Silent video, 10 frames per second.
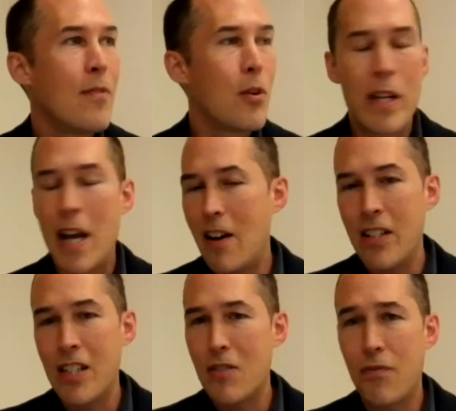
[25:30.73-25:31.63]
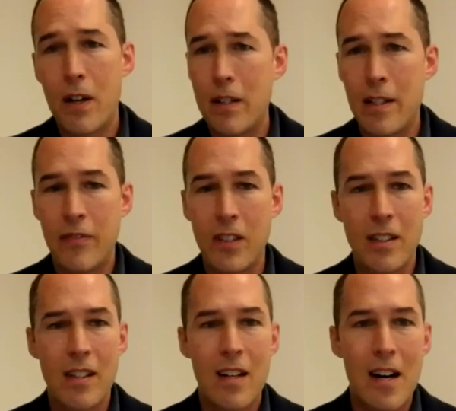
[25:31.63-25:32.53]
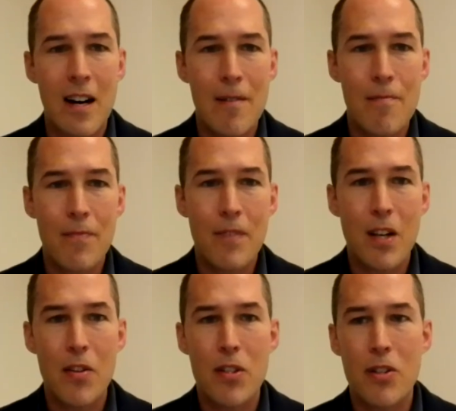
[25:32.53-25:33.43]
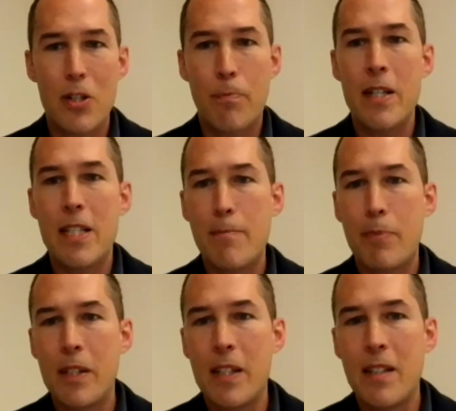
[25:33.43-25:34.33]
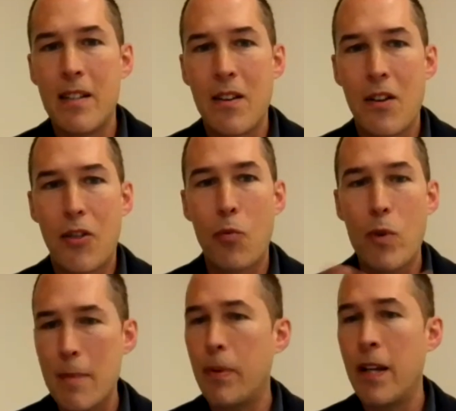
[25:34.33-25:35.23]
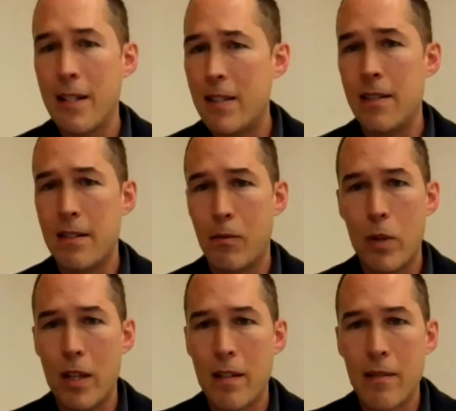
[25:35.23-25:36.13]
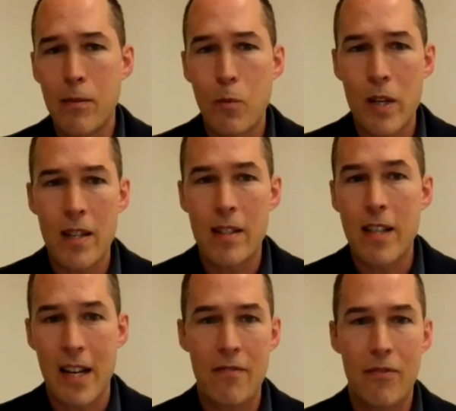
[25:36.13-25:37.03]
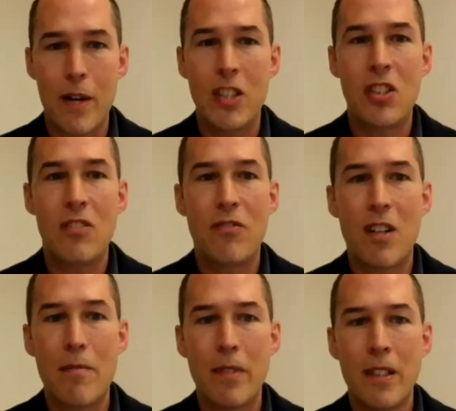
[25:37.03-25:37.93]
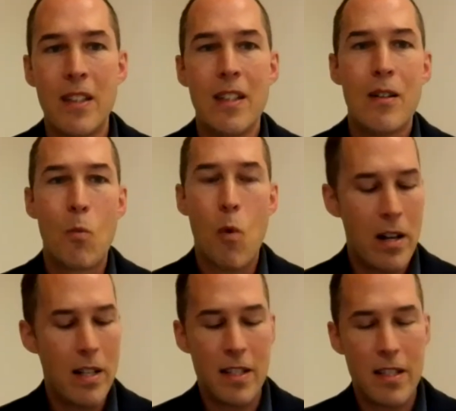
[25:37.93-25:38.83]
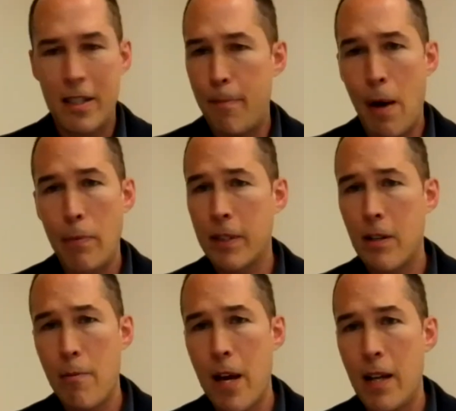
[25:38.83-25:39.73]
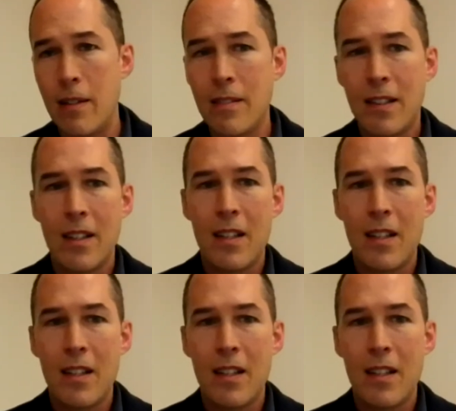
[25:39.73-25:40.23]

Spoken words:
The reality is very different. There's principally three places that we get information from. One is the public domain.